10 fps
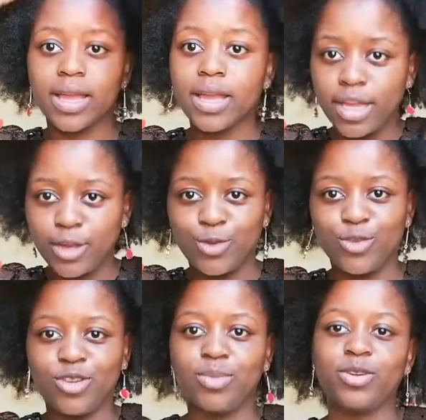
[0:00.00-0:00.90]
it's usually
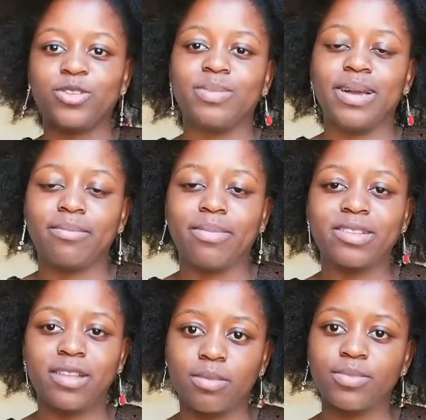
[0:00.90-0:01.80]
because my
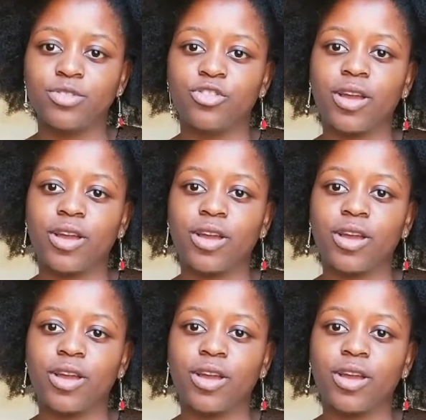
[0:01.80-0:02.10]
scalp is dry.